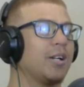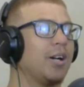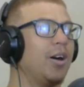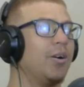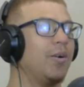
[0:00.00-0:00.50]

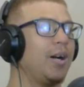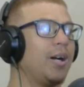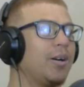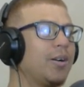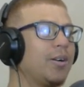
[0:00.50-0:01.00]
Oh
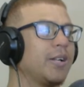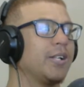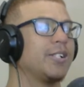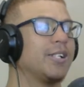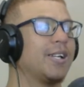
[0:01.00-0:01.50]
wow, is
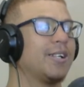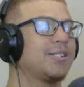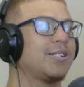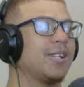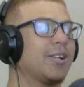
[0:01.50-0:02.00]
she
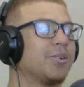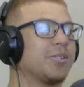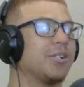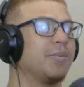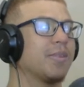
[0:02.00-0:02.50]
sick or
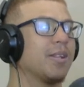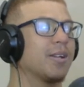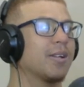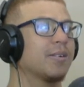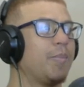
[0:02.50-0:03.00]
something?